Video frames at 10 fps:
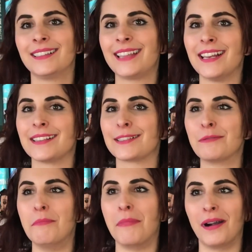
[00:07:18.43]
that is
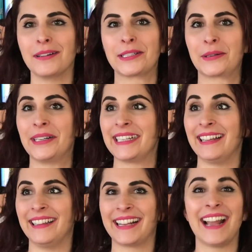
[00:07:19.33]
smart
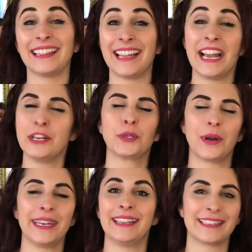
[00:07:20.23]
storytelling i, I
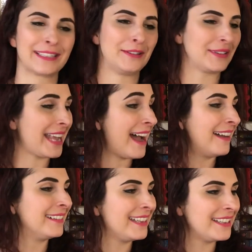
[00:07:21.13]
enjoyed it so
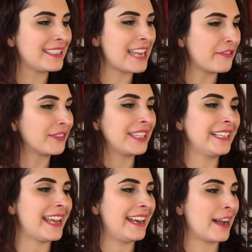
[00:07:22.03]
yeah it's
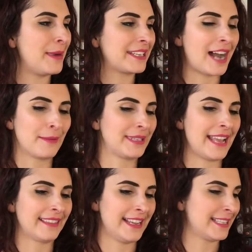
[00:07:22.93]
definitely getting on my top
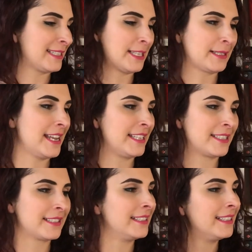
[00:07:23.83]
10 list just
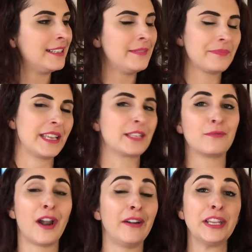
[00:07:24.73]
because it's
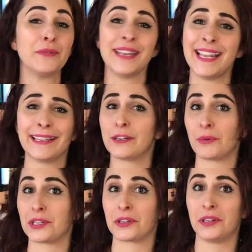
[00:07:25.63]
very unique and
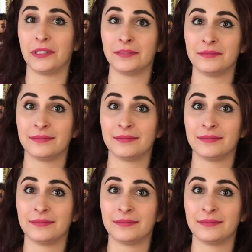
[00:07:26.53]
original